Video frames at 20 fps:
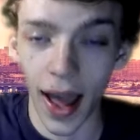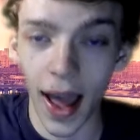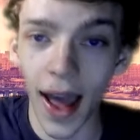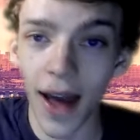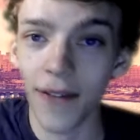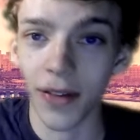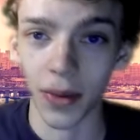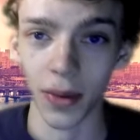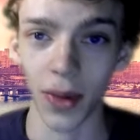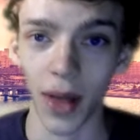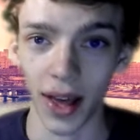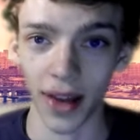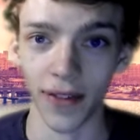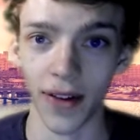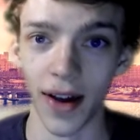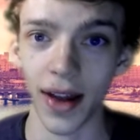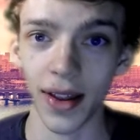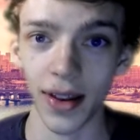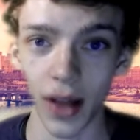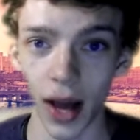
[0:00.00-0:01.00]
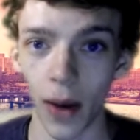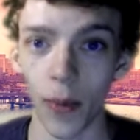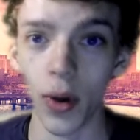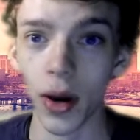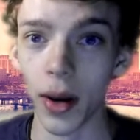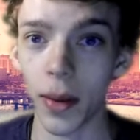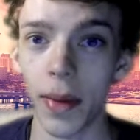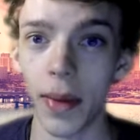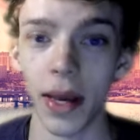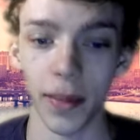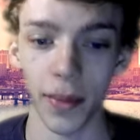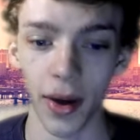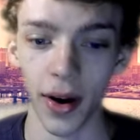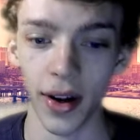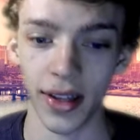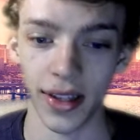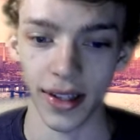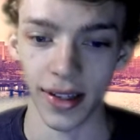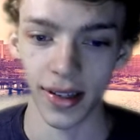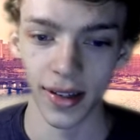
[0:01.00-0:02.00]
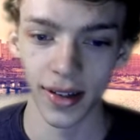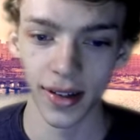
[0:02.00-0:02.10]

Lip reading: have a life. I want to make money.